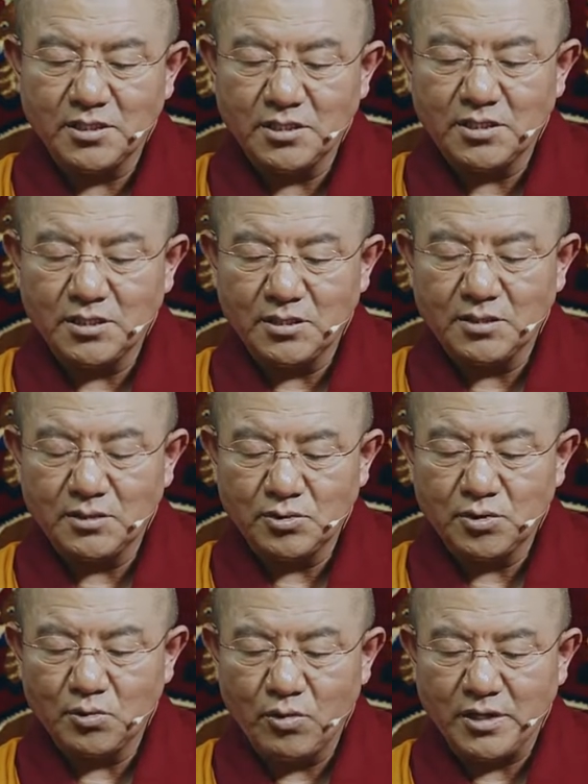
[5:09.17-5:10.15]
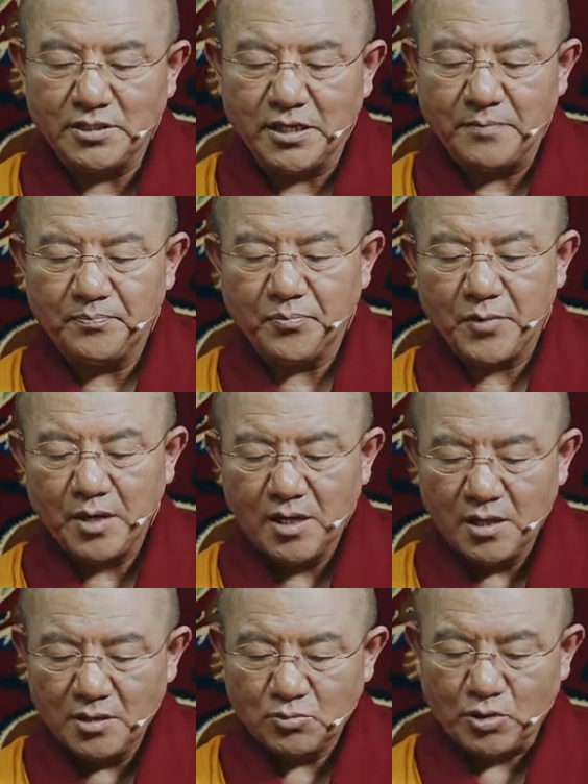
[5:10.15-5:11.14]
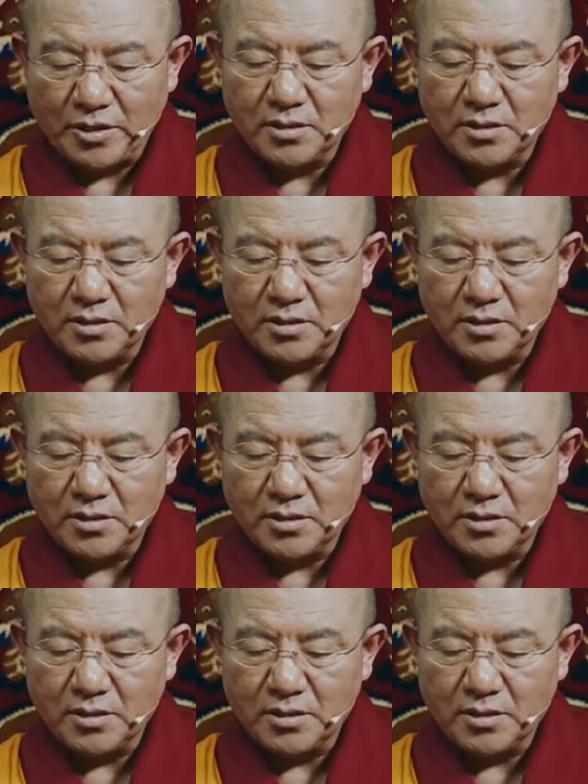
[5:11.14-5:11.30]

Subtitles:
statue like yesterday,